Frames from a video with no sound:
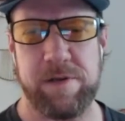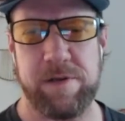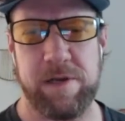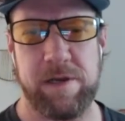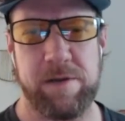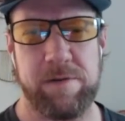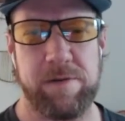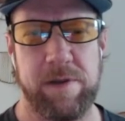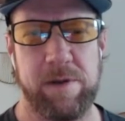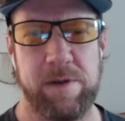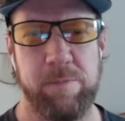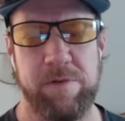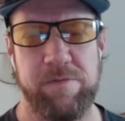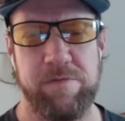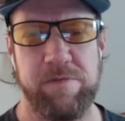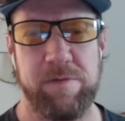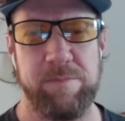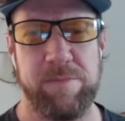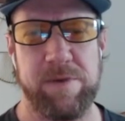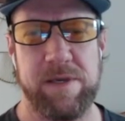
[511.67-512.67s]
Uh, I
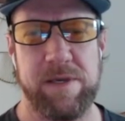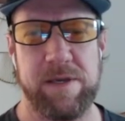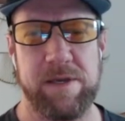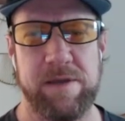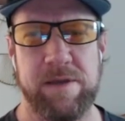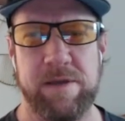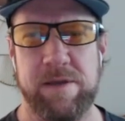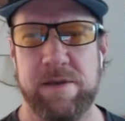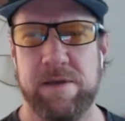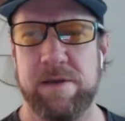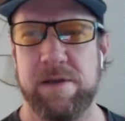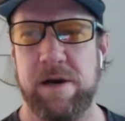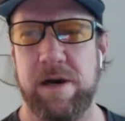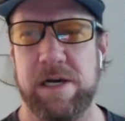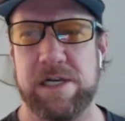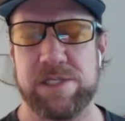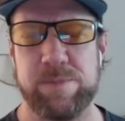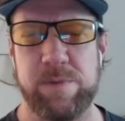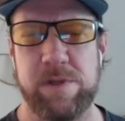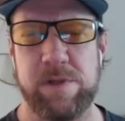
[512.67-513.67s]
went from being
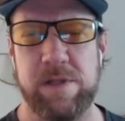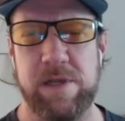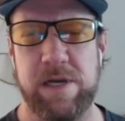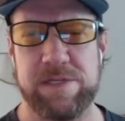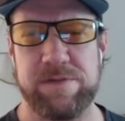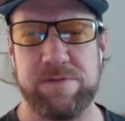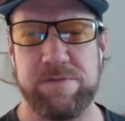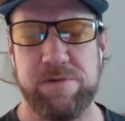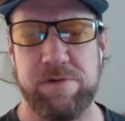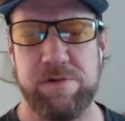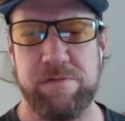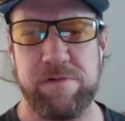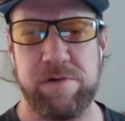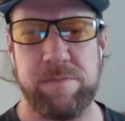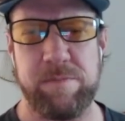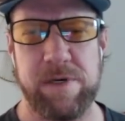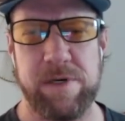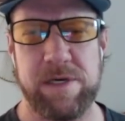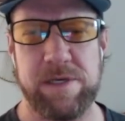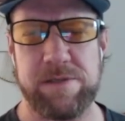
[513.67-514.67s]
hospitalized for
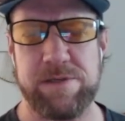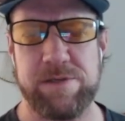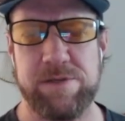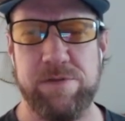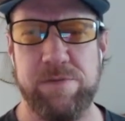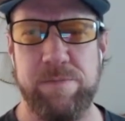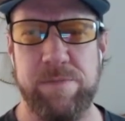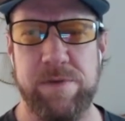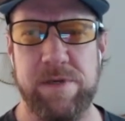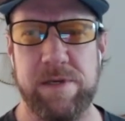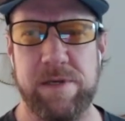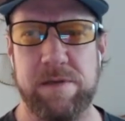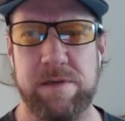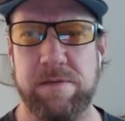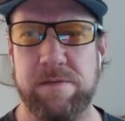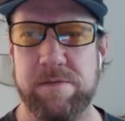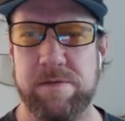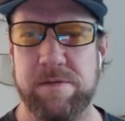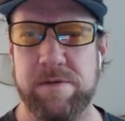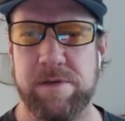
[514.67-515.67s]
over a month to
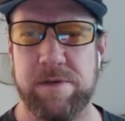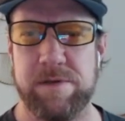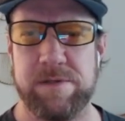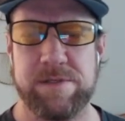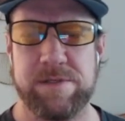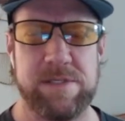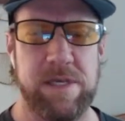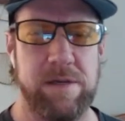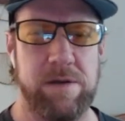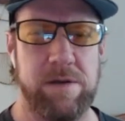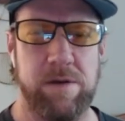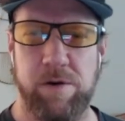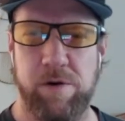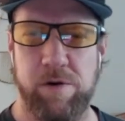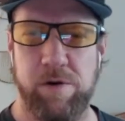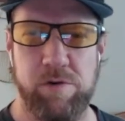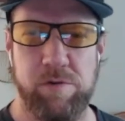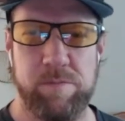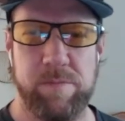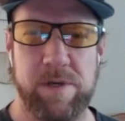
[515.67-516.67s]
being sent
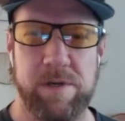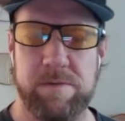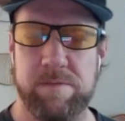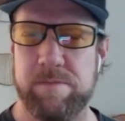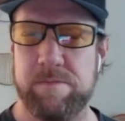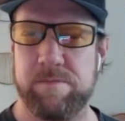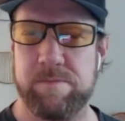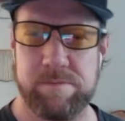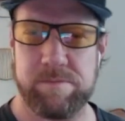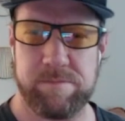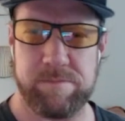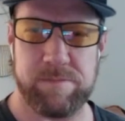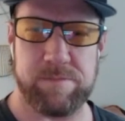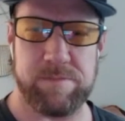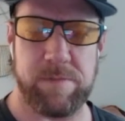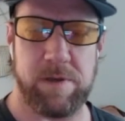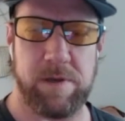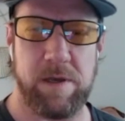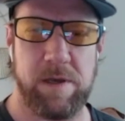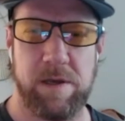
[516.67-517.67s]
home and
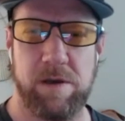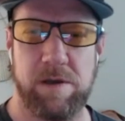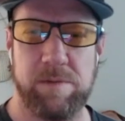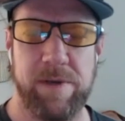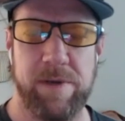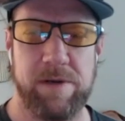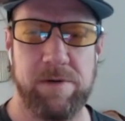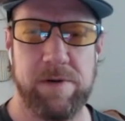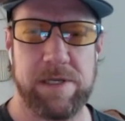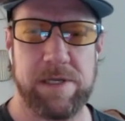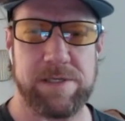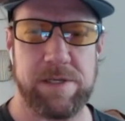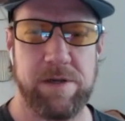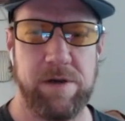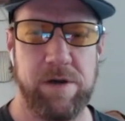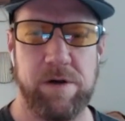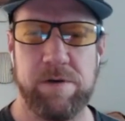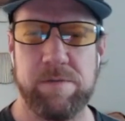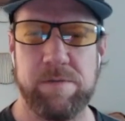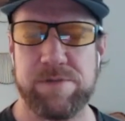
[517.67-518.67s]
uh, on bed rest
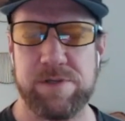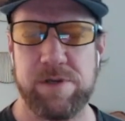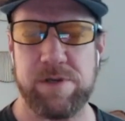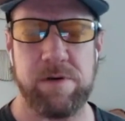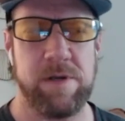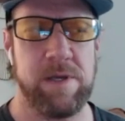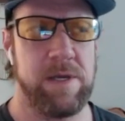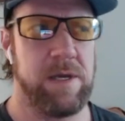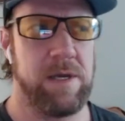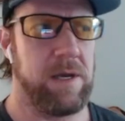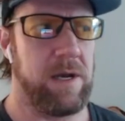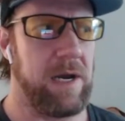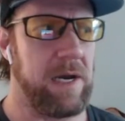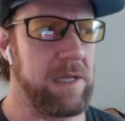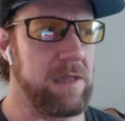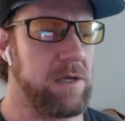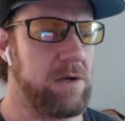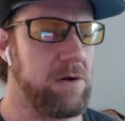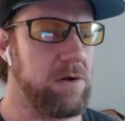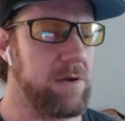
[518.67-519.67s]
at home. So
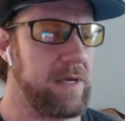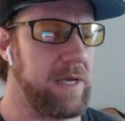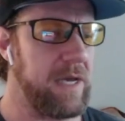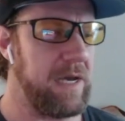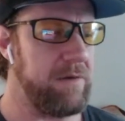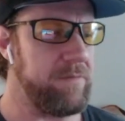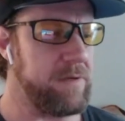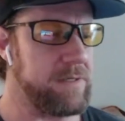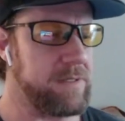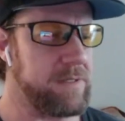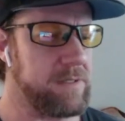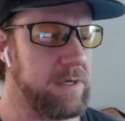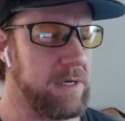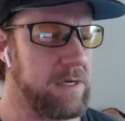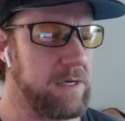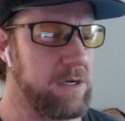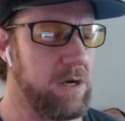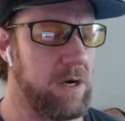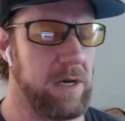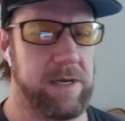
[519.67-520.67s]
I literally haven't
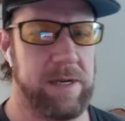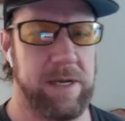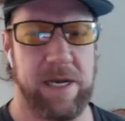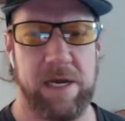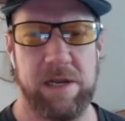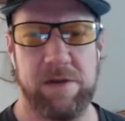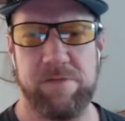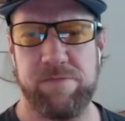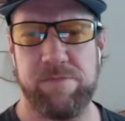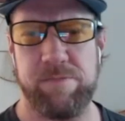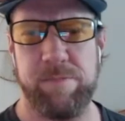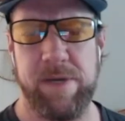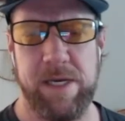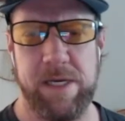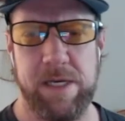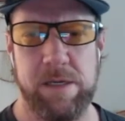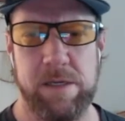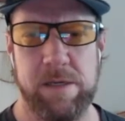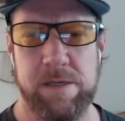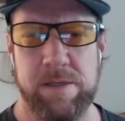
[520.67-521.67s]
uh, gotten out of
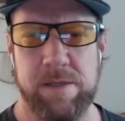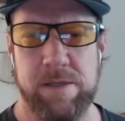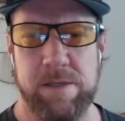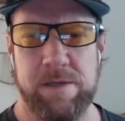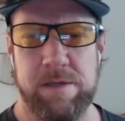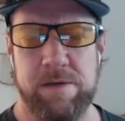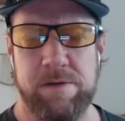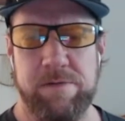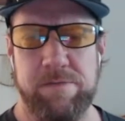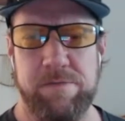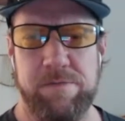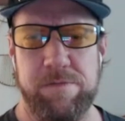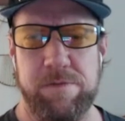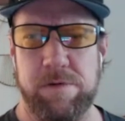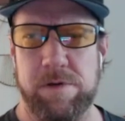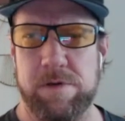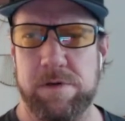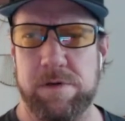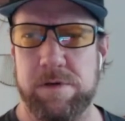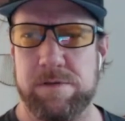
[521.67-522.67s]
bed
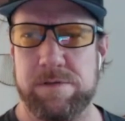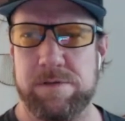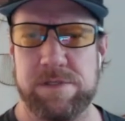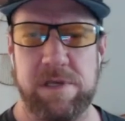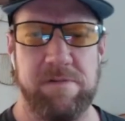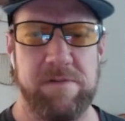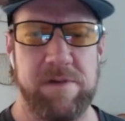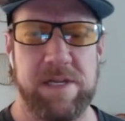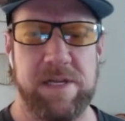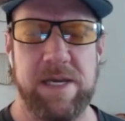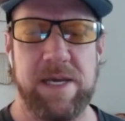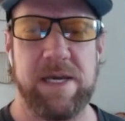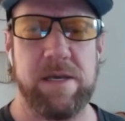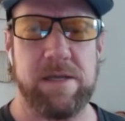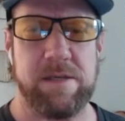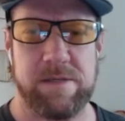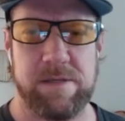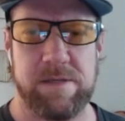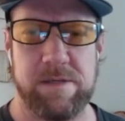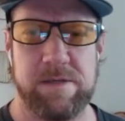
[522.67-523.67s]
for 70
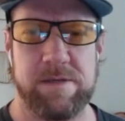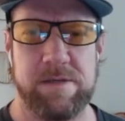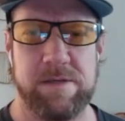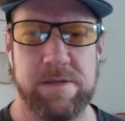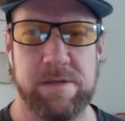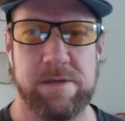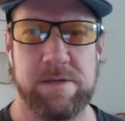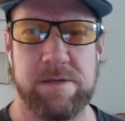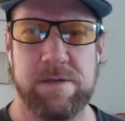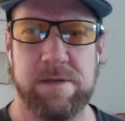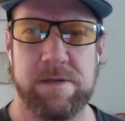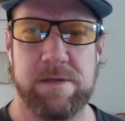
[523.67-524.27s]
days. Okay.